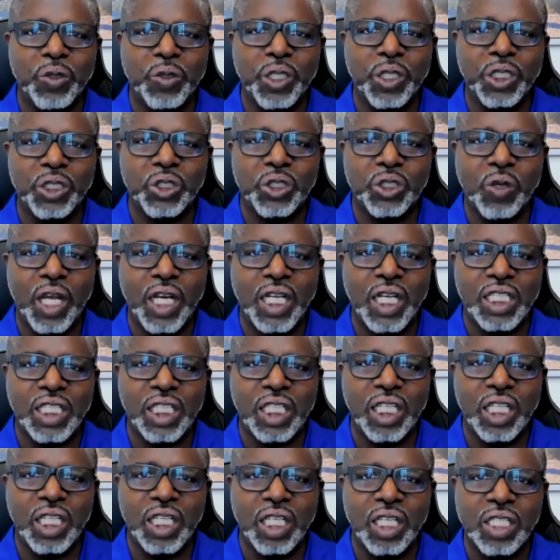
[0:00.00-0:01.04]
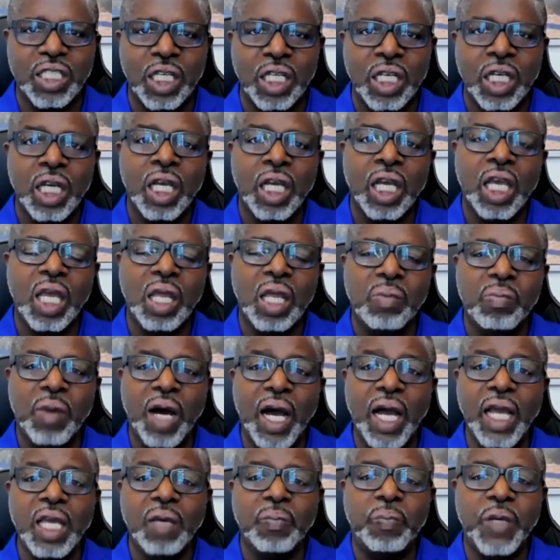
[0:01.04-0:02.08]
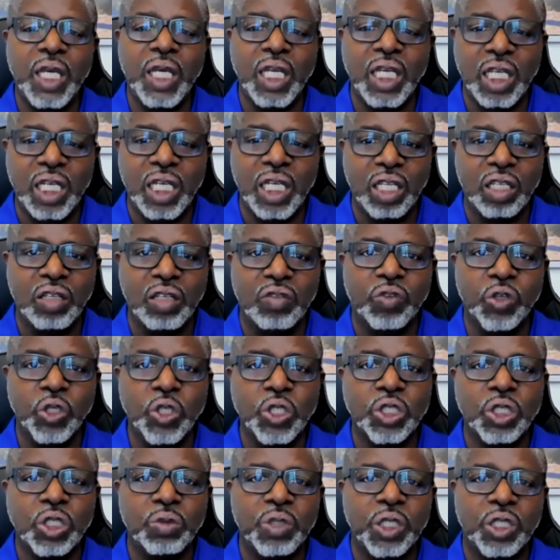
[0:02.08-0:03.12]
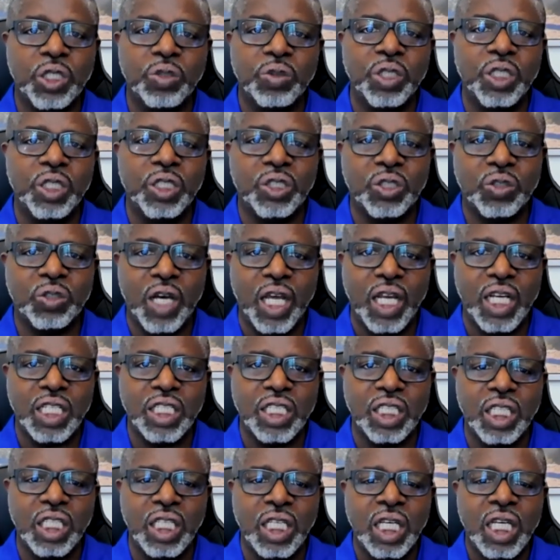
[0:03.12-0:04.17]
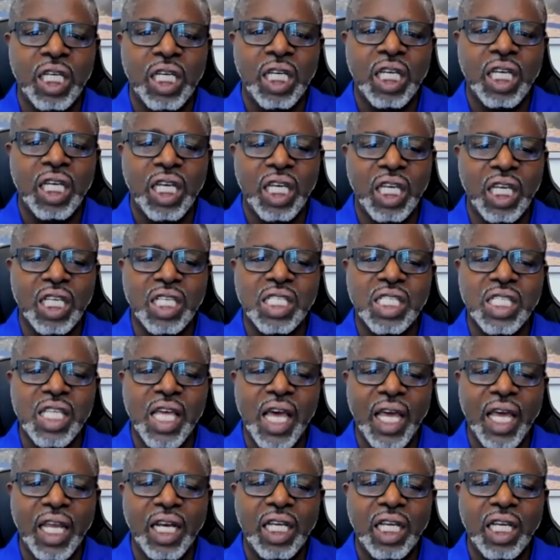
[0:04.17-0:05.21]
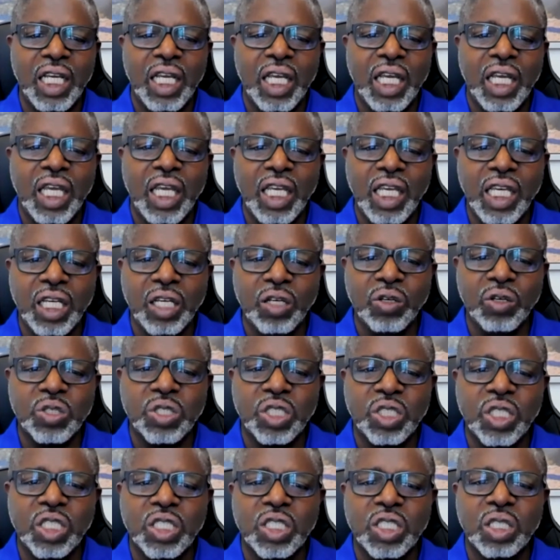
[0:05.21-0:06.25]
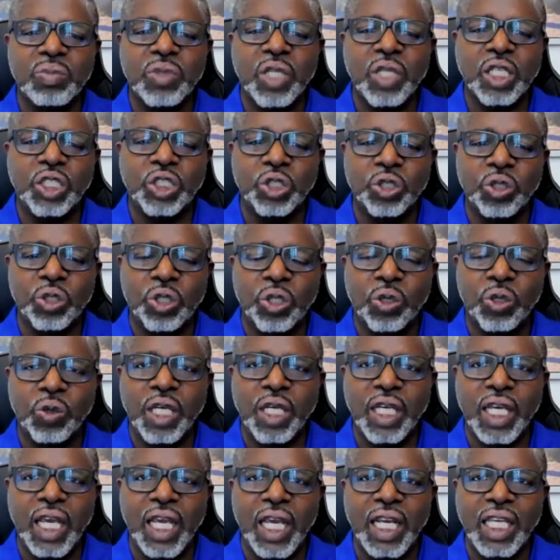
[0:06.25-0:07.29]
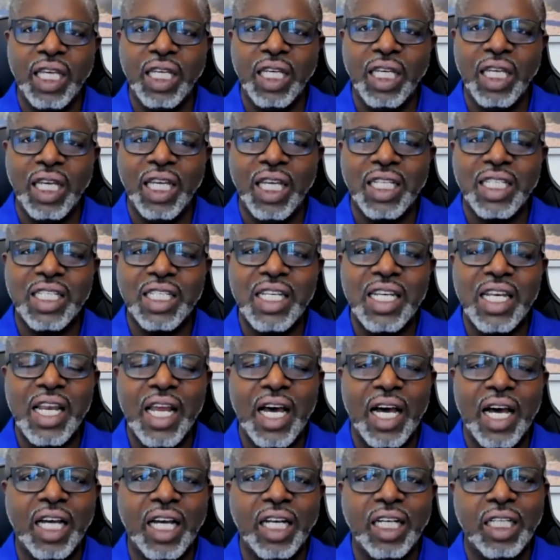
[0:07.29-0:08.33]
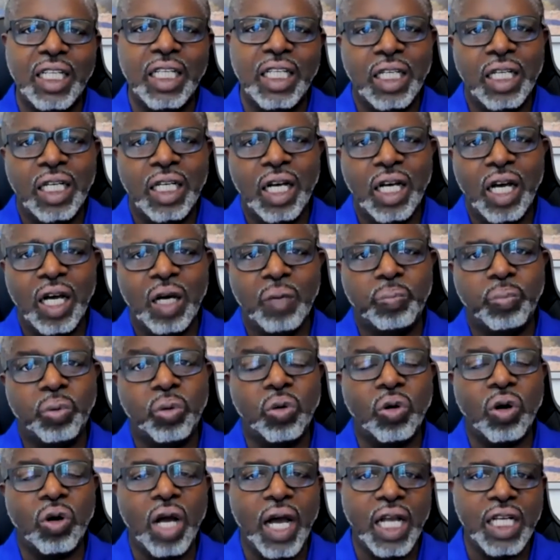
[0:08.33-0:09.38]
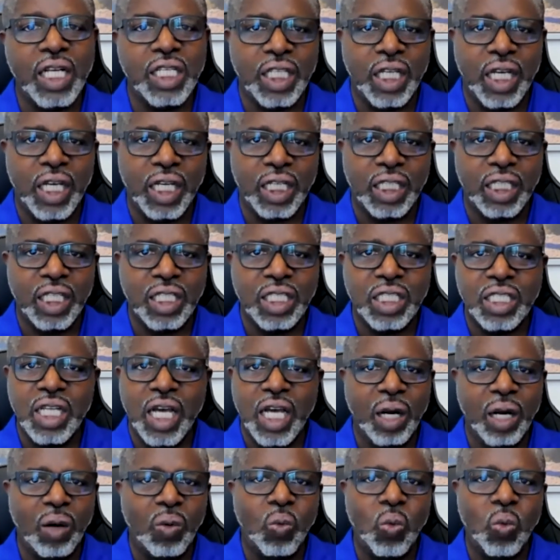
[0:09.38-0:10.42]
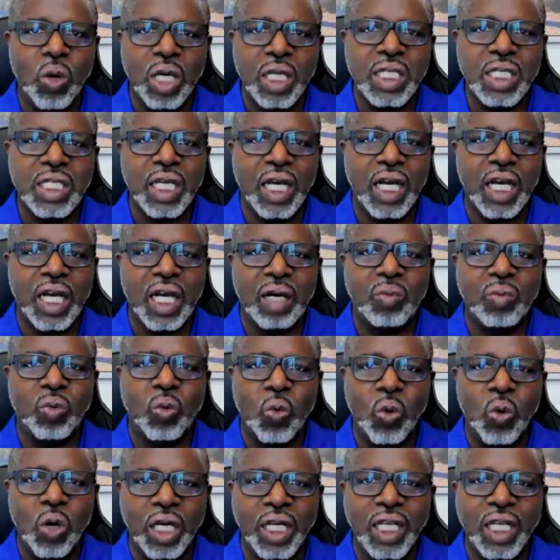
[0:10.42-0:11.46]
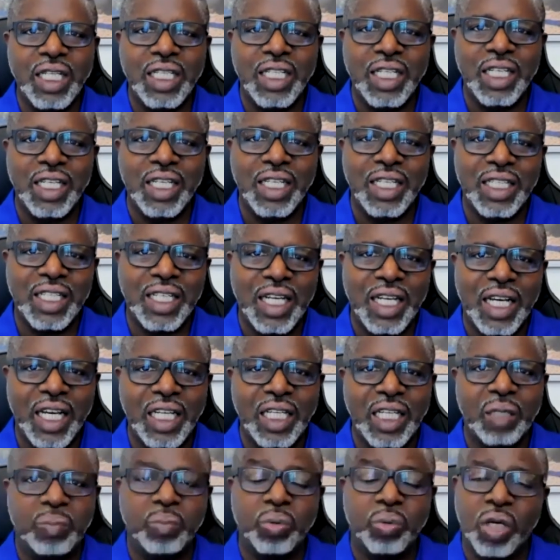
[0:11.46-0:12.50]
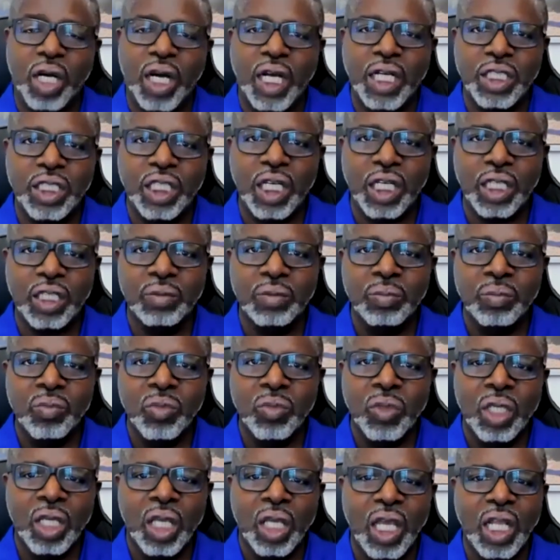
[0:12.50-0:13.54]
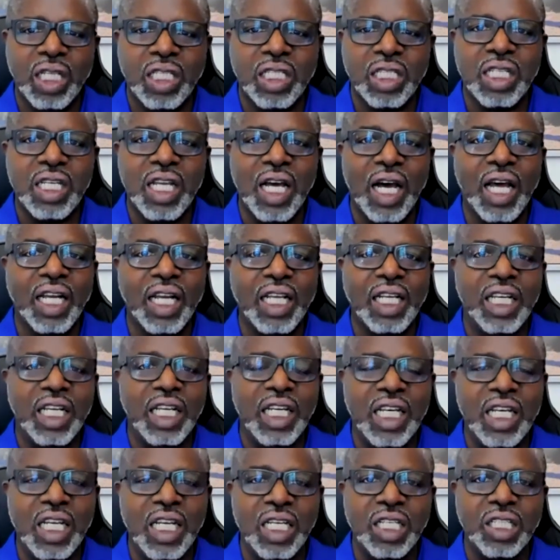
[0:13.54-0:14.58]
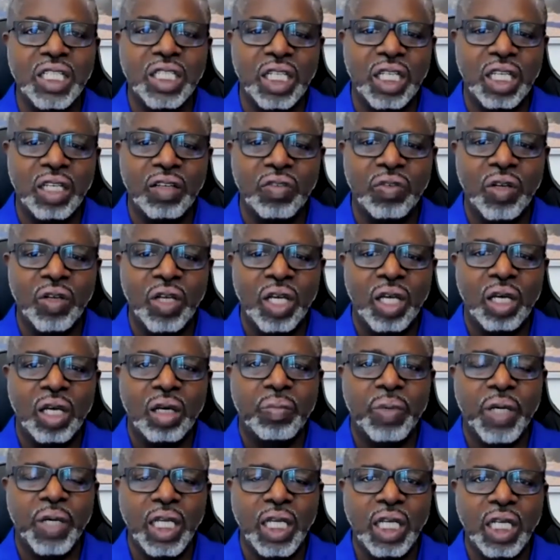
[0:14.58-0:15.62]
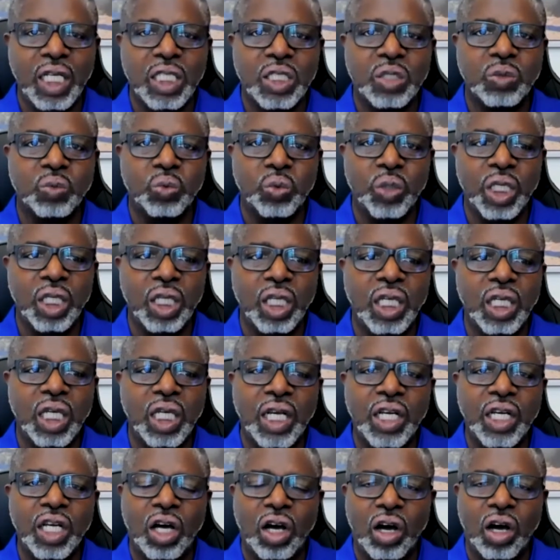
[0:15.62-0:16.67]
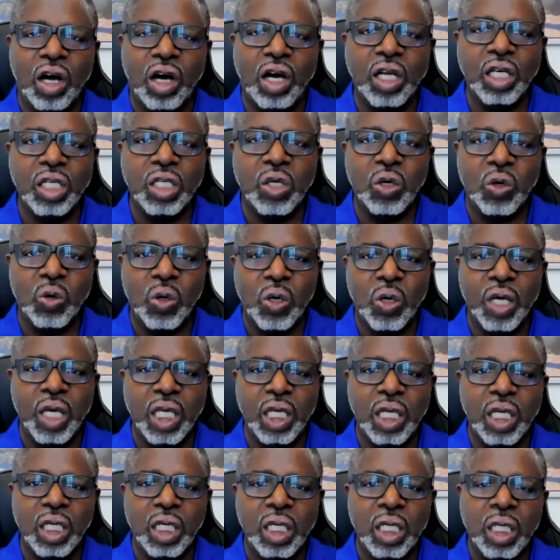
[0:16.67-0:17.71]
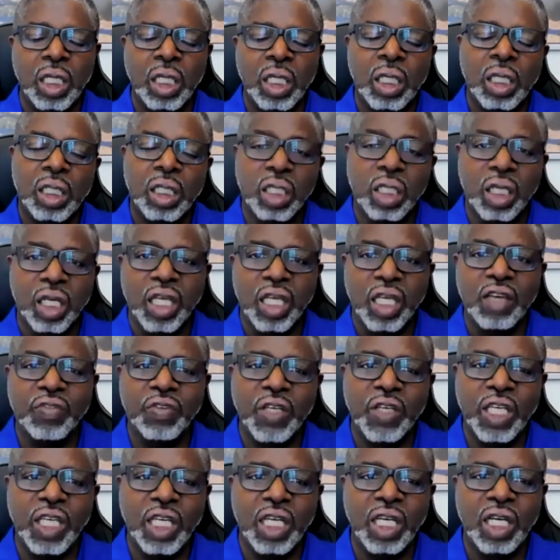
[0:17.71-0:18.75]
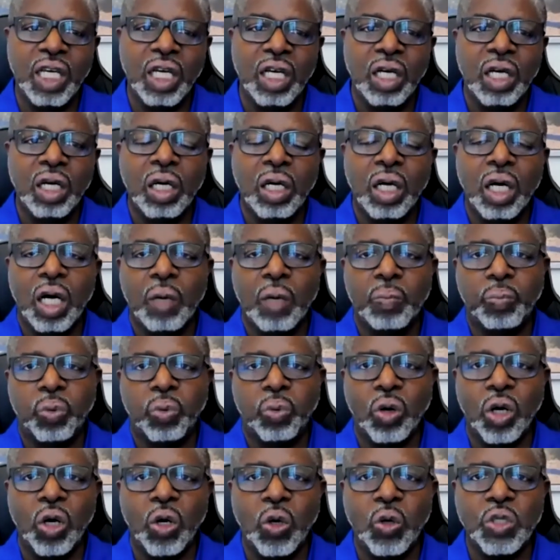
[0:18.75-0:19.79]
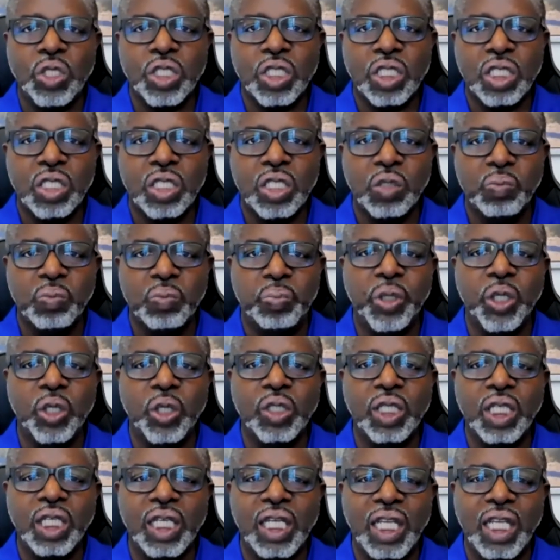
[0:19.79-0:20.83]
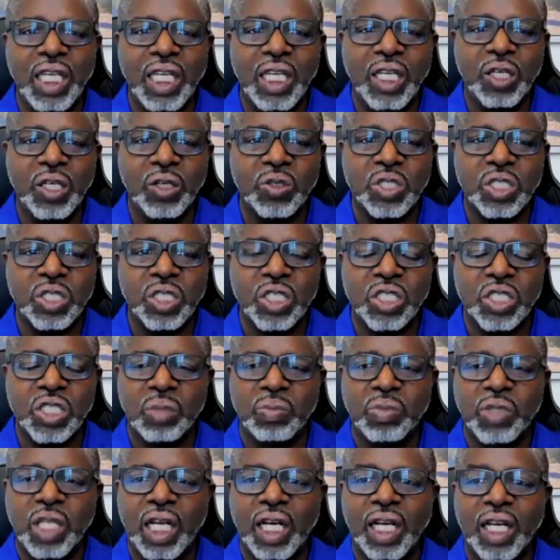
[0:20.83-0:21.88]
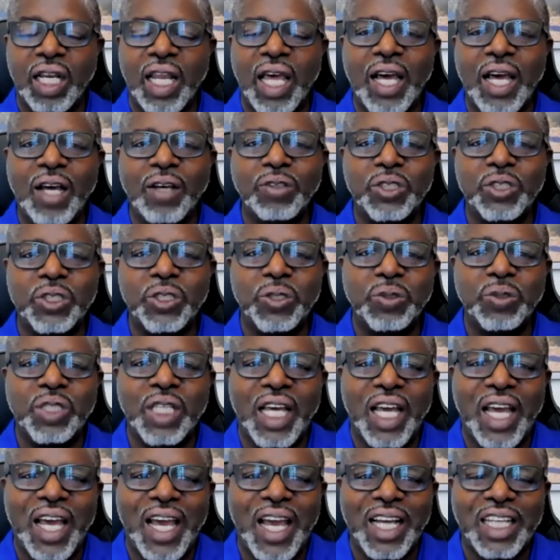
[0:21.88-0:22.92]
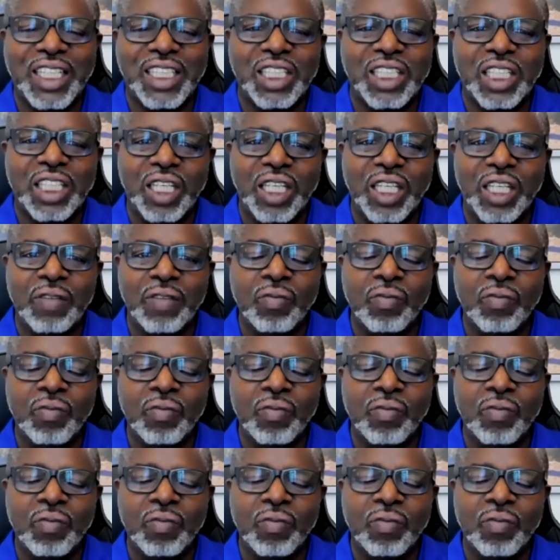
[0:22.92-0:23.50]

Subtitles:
strategy is. In my opinion, the diversity recruiting strategy is that ecosystem that you're creating. It's not a project. It's not a one-time, one and done kind of project. It's not an initiative, but it is really an ongoing, living approach to building an ecosystem that allows you to actually